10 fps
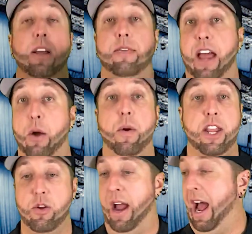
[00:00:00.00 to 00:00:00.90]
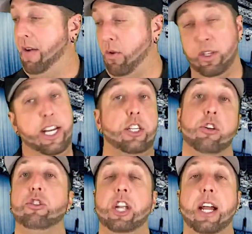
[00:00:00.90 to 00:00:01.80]
That way you have only
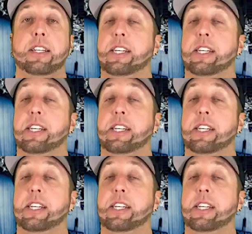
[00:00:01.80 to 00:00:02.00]
two jets.